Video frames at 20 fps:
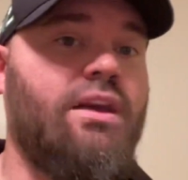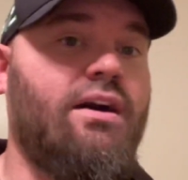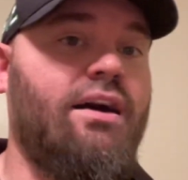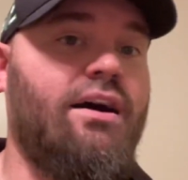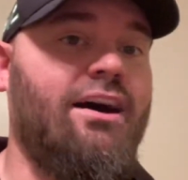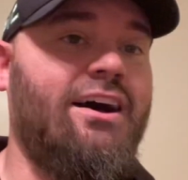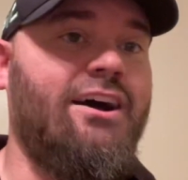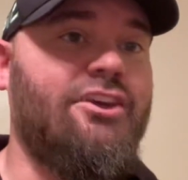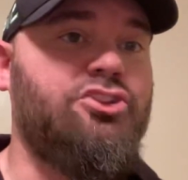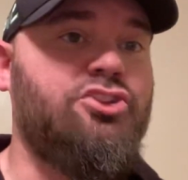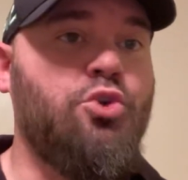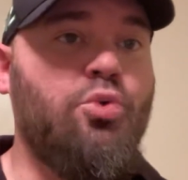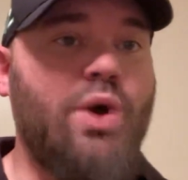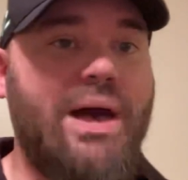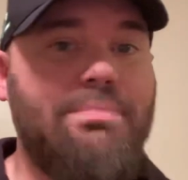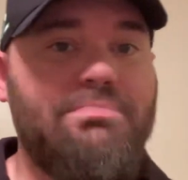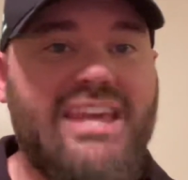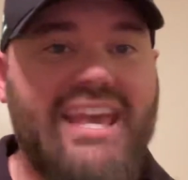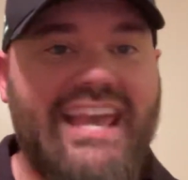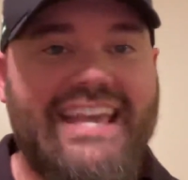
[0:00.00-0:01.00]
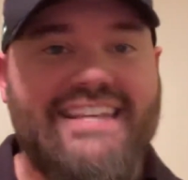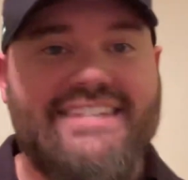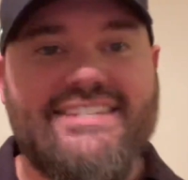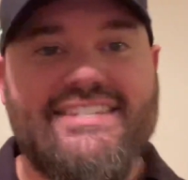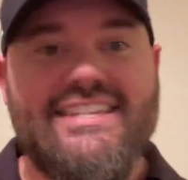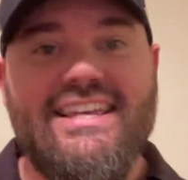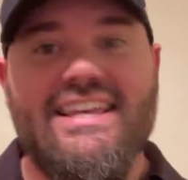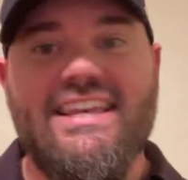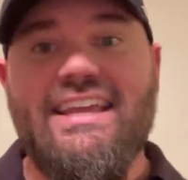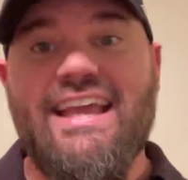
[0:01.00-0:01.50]

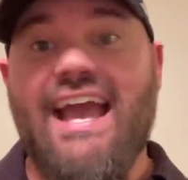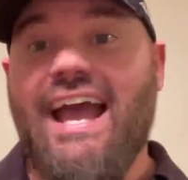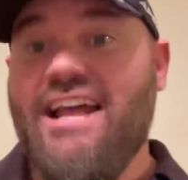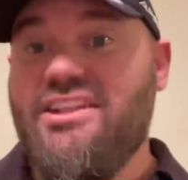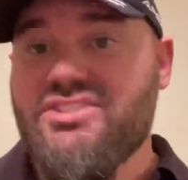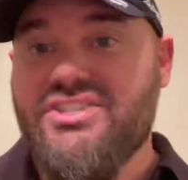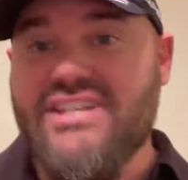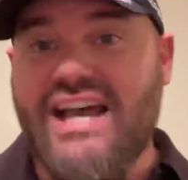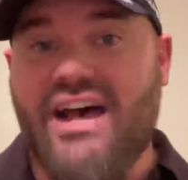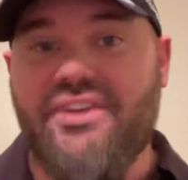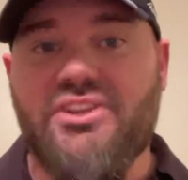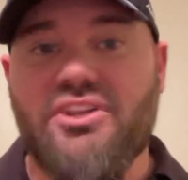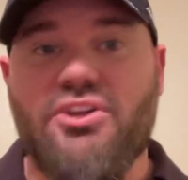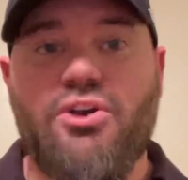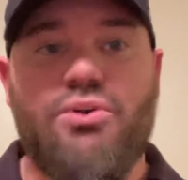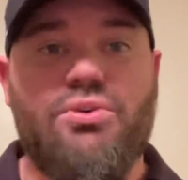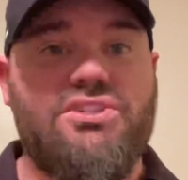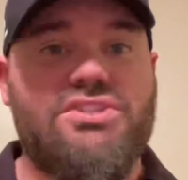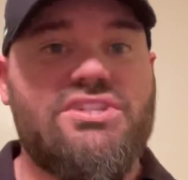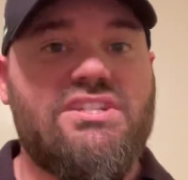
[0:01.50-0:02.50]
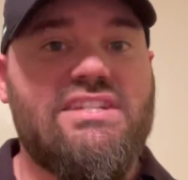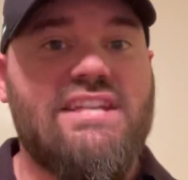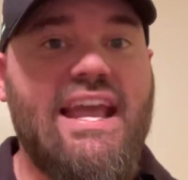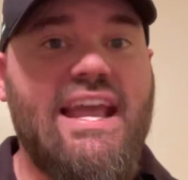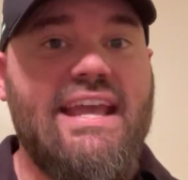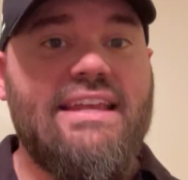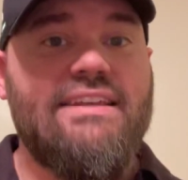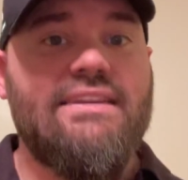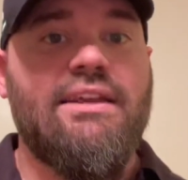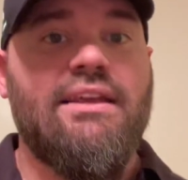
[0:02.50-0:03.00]
UMKC, and South Dakota
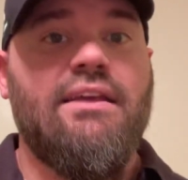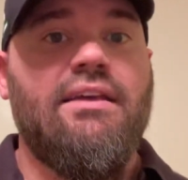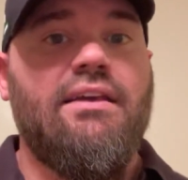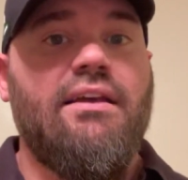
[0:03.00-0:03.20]
State.